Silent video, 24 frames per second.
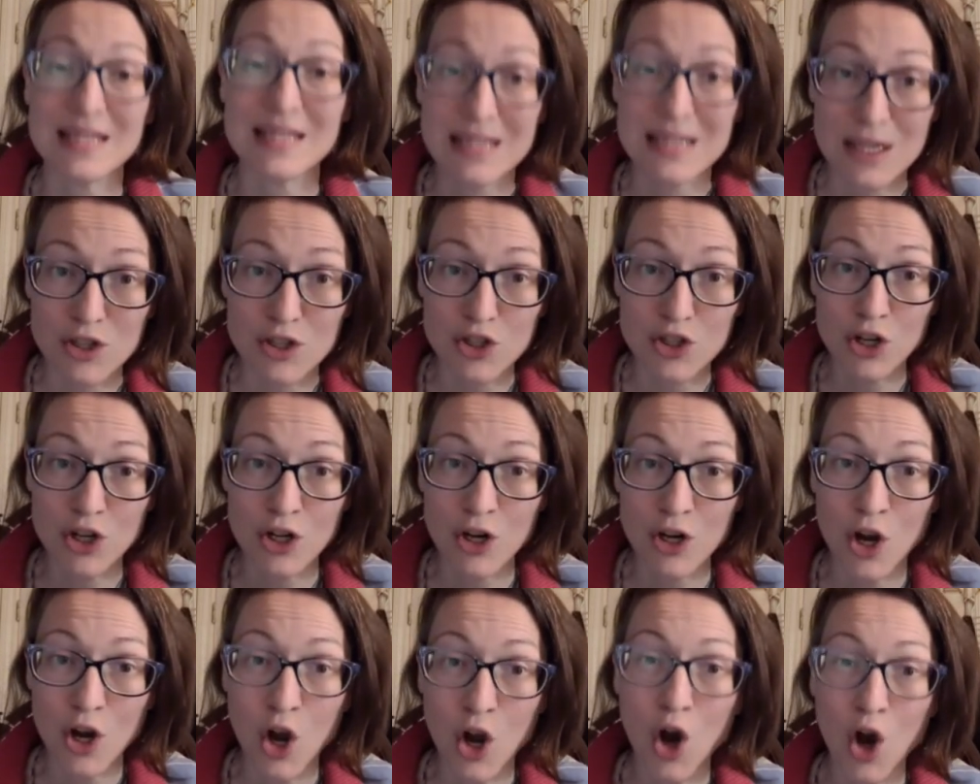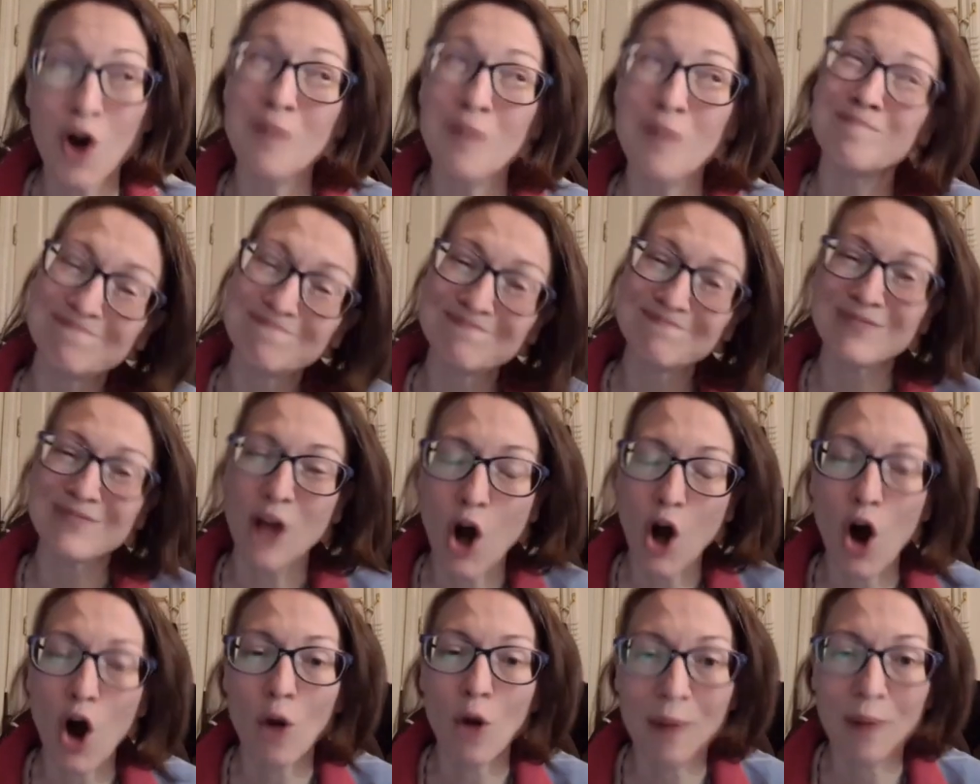my sister,
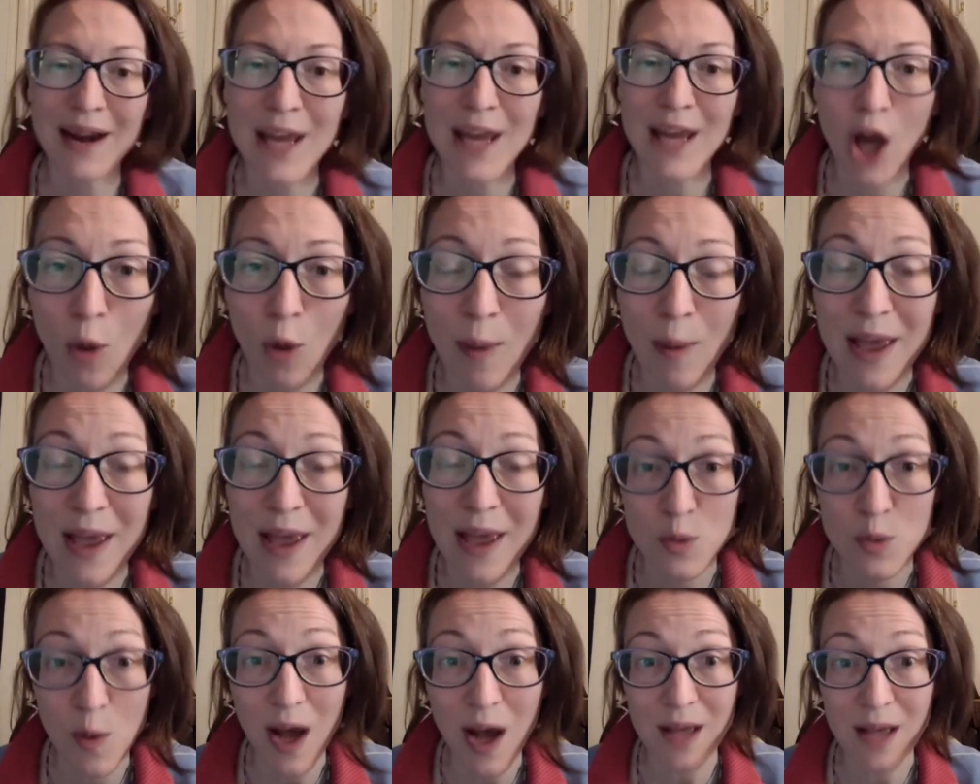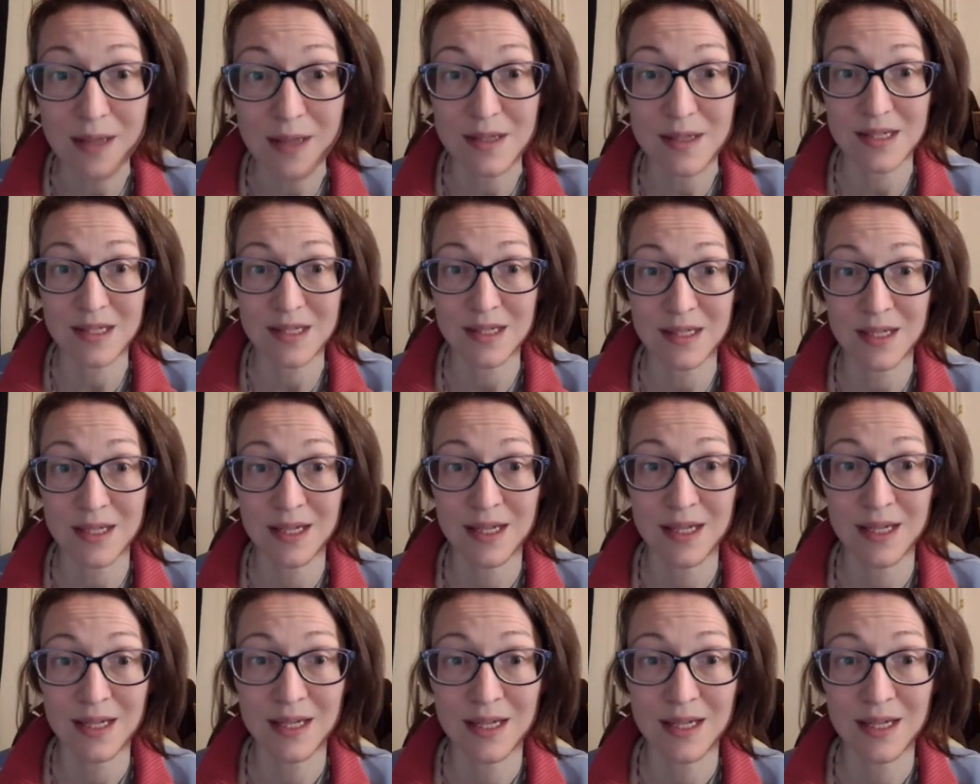already always was.